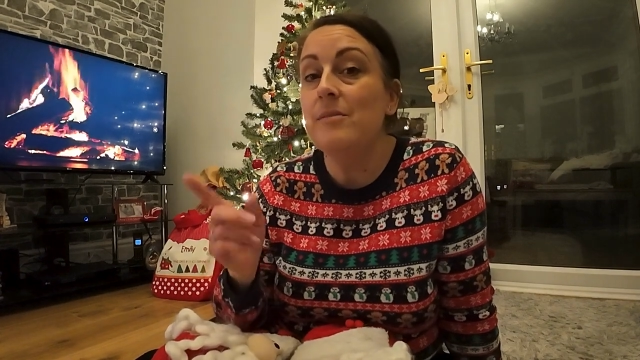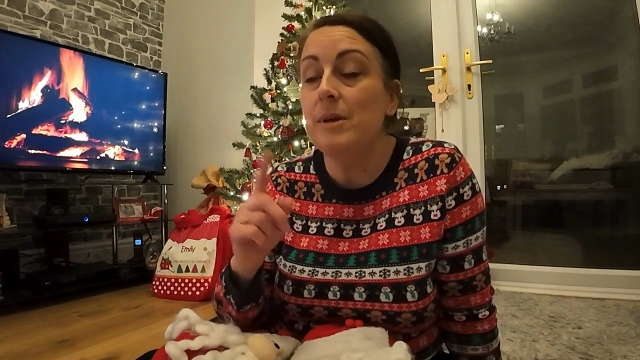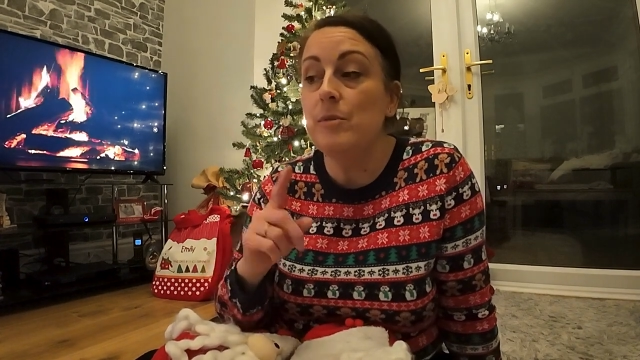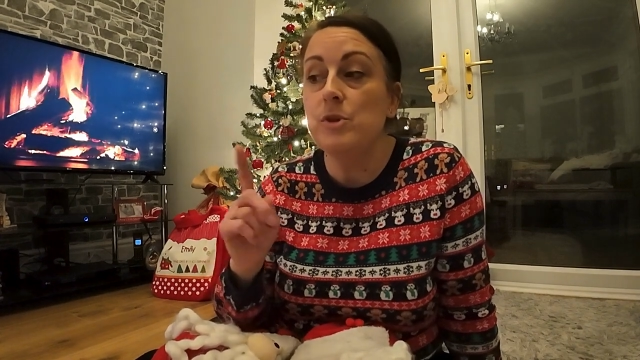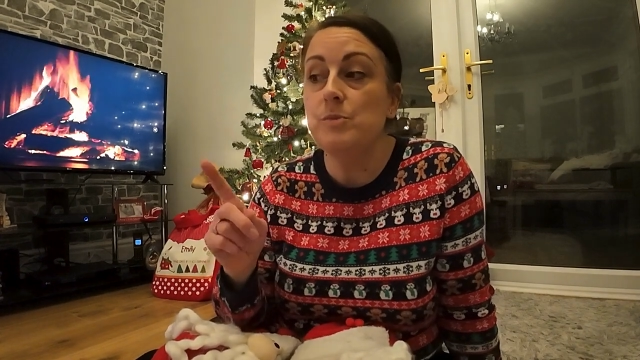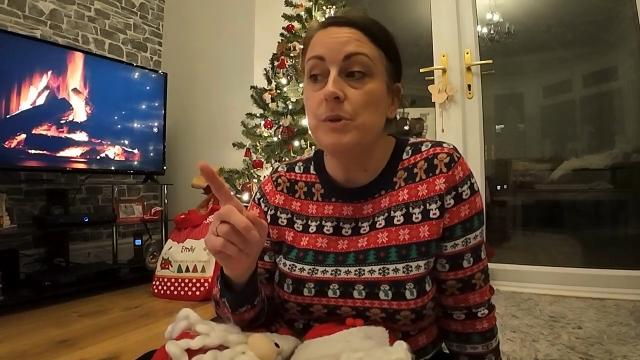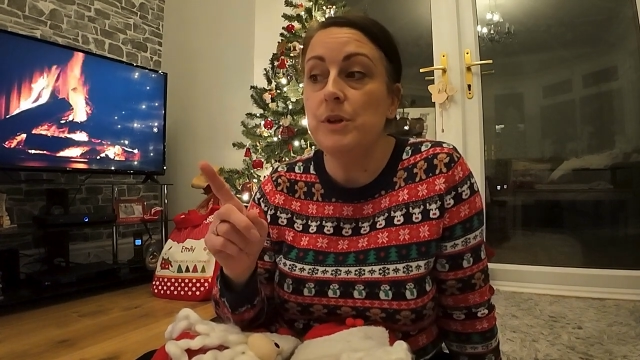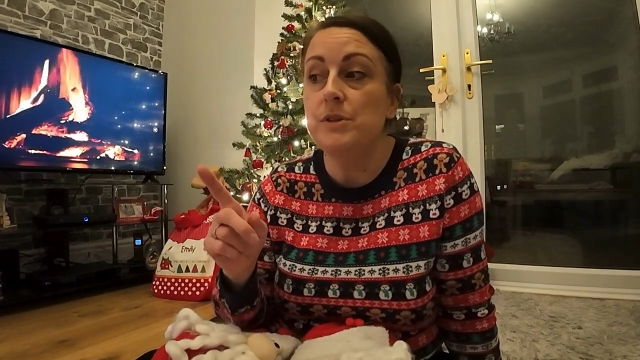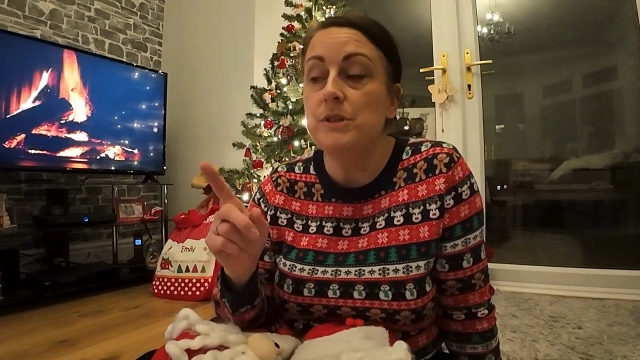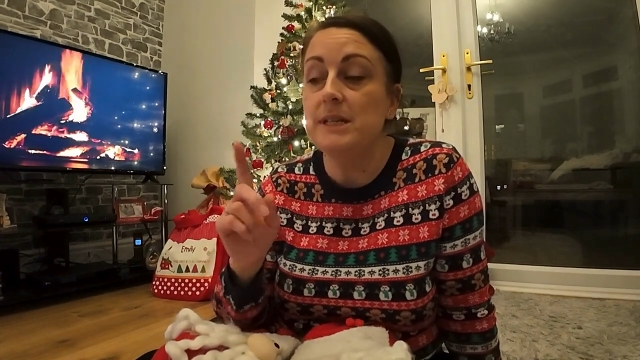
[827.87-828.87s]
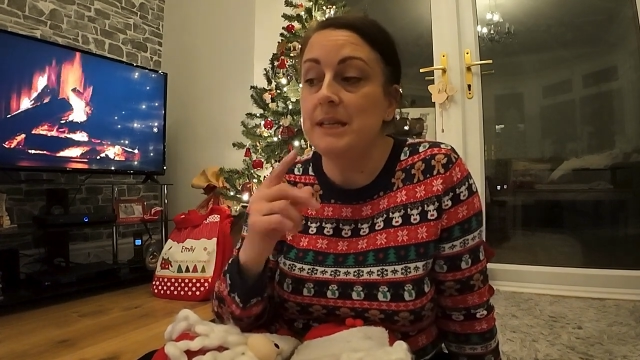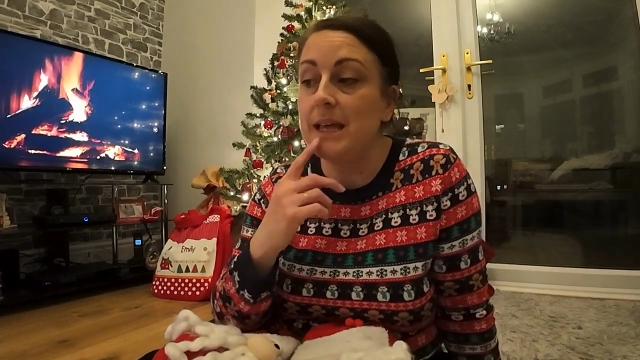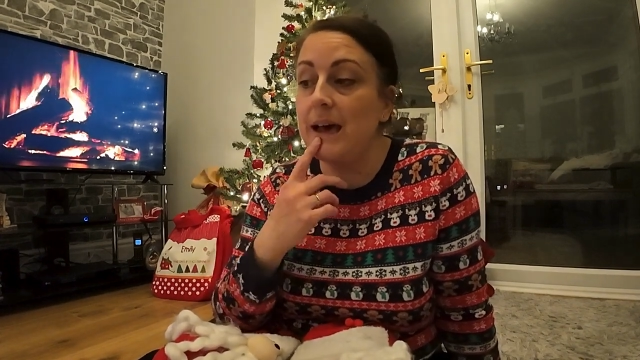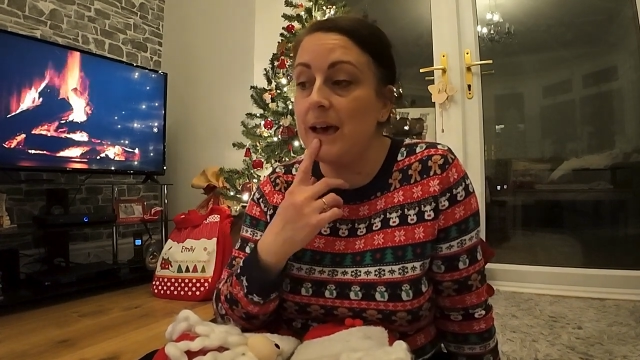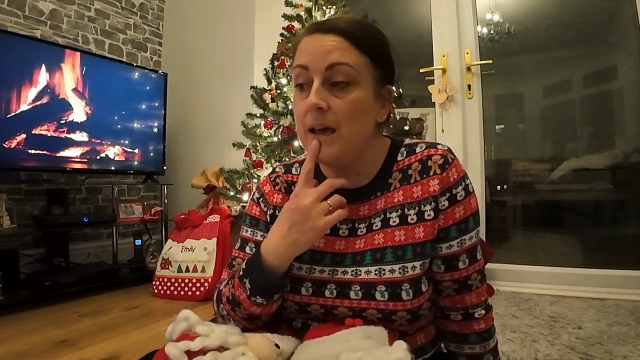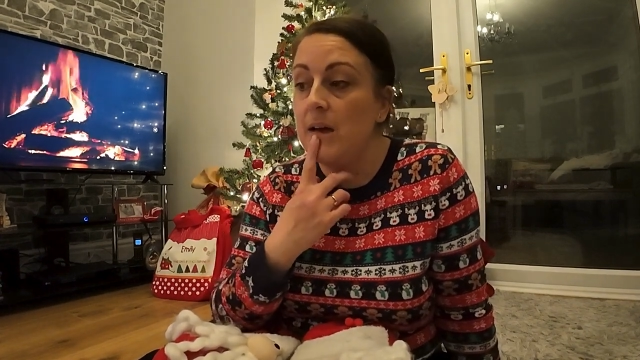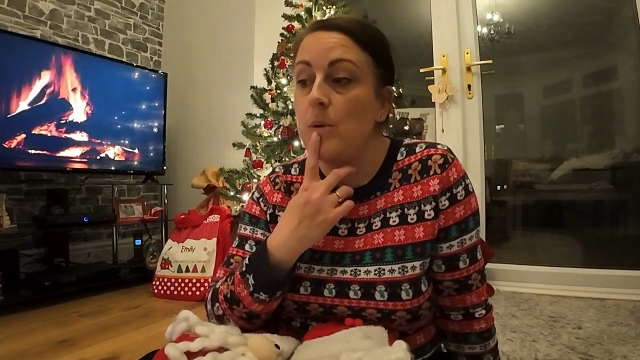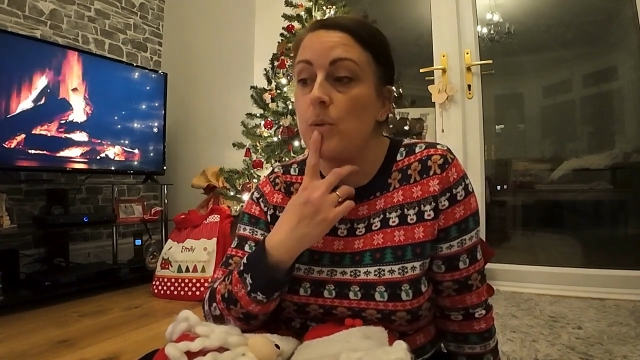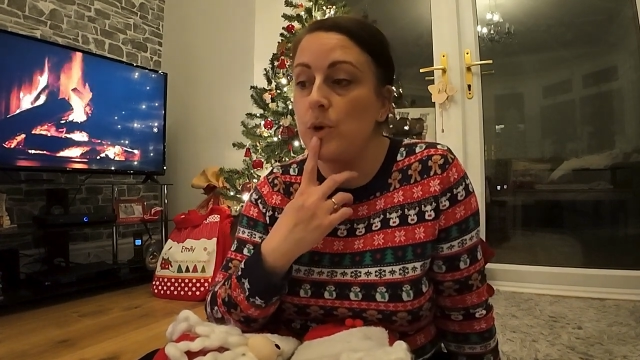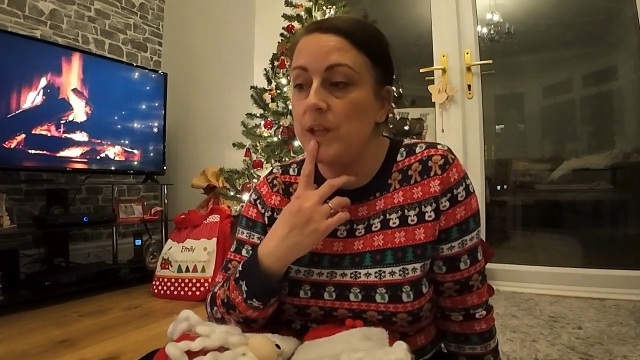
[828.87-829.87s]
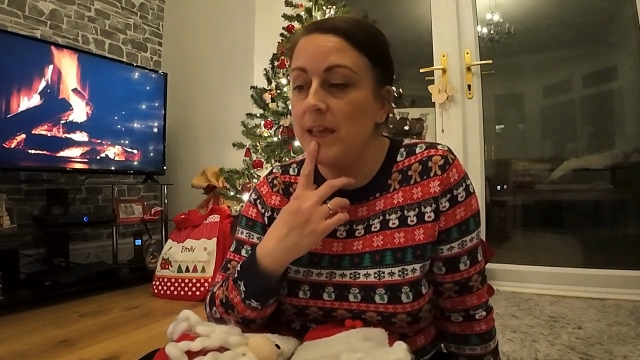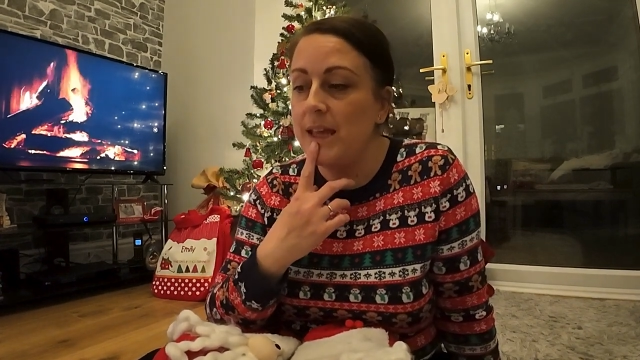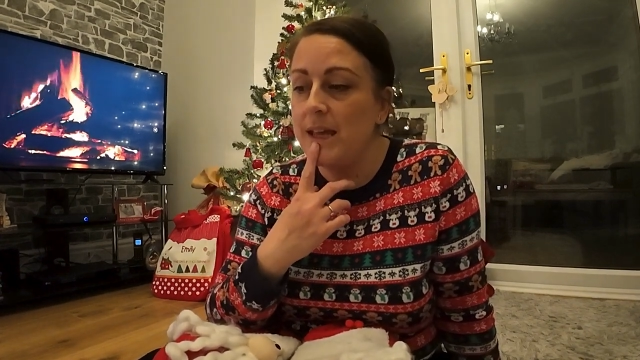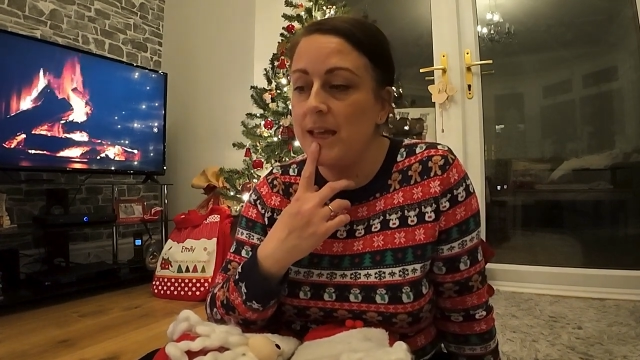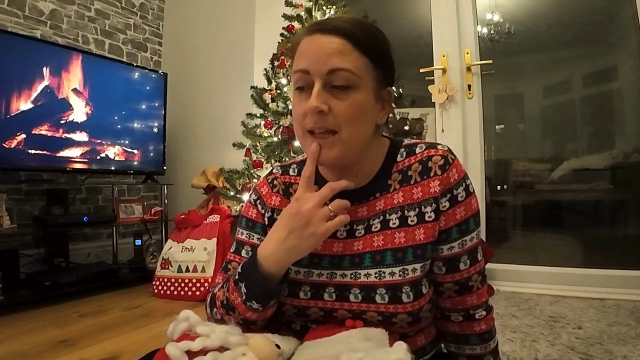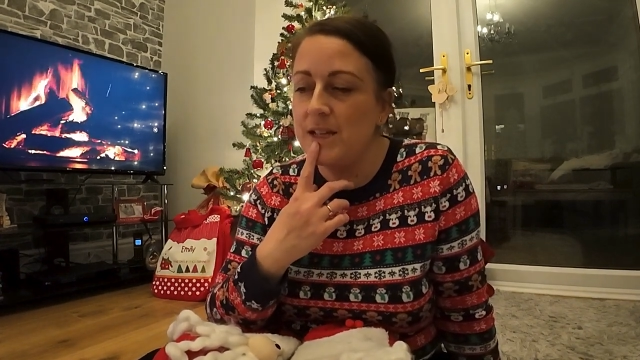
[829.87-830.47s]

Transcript: Me and my husband did that 1 year.